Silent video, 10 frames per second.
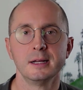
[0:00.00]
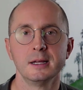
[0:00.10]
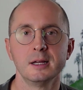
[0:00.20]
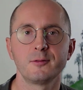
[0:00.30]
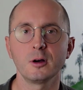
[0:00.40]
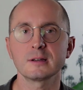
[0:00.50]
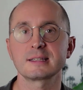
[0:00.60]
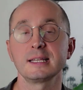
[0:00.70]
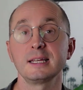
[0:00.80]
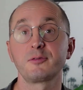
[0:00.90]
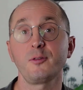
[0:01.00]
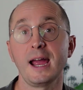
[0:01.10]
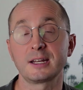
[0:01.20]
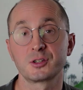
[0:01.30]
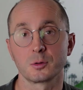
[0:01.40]
Firstly,
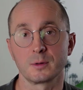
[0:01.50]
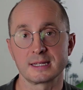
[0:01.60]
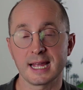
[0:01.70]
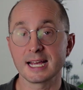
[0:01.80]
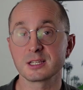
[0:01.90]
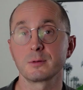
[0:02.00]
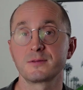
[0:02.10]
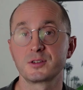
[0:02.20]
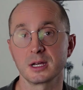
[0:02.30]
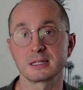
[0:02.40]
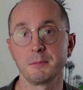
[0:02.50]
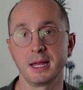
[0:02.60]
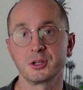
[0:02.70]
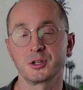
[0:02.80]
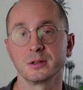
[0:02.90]
fracture risk, as we've just
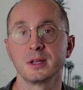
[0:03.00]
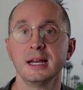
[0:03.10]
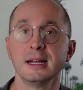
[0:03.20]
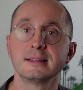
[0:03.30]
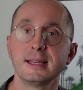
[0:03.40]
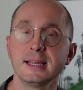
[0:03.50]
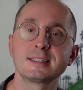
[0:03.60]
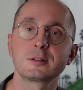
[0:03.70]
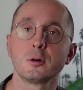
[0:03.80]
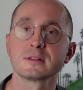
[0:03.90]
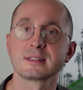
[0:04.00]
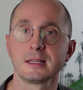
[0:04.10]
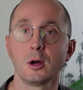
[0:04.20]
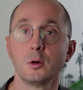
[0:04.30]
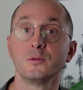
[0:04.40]
mentioned. T-scores
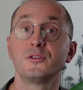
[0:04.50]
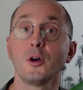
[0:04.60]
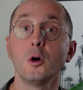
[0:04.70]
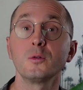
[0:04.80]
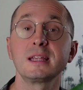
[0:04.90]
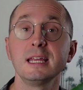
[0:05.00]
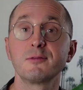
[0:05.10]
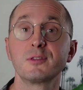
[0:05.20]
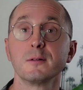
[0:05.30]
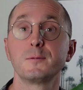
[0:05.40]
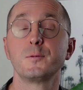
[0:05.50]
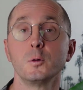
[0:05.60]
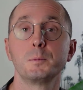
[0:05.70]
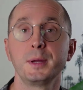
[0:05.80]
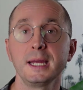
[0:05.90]
alone don't give the
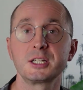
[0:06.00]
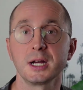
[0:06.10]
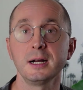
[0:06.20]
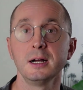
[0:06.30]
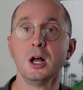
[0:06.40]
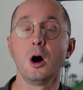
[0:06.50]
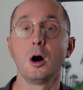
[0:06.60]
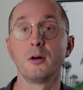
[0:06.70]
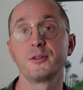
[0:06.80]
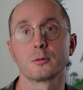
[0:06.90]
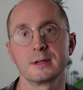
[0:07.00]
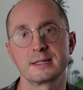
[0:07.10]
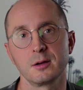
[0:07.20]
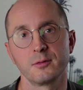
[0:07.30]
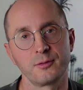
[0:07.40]
full picture of your
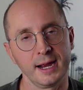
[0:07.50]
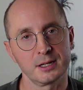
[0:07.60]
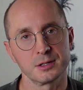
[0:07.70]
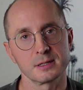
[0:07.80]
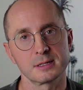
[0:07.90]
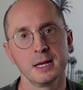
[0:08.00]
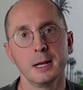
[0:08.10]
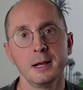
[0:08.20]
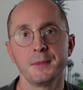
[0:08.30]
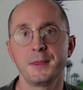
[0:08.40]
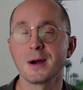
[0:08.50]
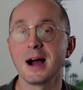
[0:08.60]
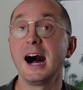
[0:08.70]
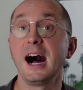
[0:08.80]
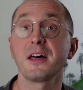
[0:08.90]
risk of fractures. There
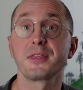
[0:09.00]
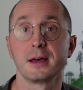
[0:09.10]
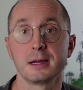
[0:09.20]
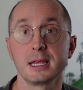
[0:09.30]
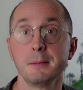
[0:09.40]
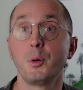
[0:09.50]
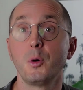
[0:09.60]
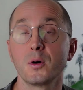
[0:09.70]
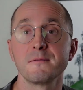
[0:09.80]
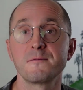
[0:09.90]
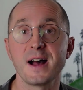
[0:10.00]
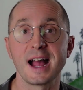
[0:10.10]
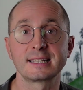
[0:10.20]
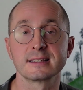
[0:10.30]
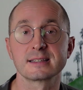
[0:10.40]
are other important
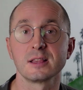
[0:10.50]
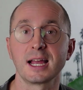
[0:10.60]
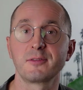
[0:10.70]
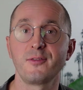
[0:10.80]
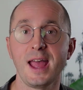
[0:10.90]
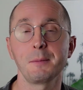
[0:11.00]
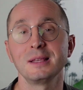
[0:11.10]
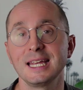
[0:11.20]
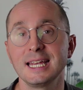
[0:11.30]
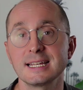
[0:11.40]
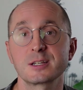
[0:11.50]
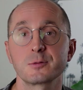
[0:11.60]
factors like family history,